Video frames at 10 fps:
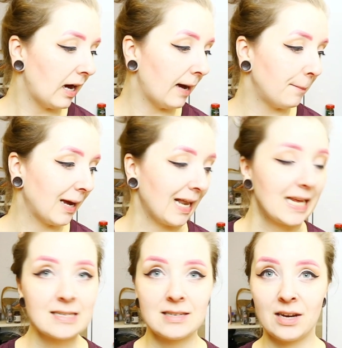at
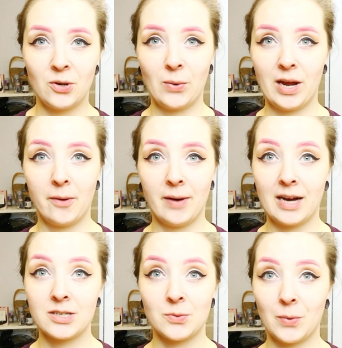least in a way
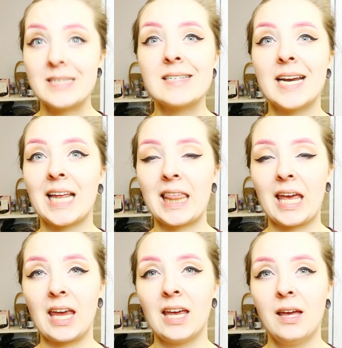where I don't waste
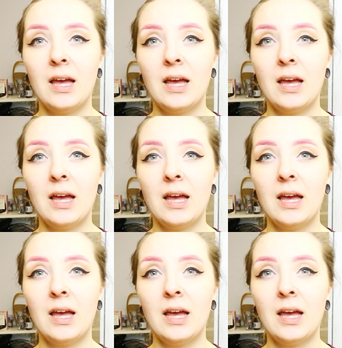anything.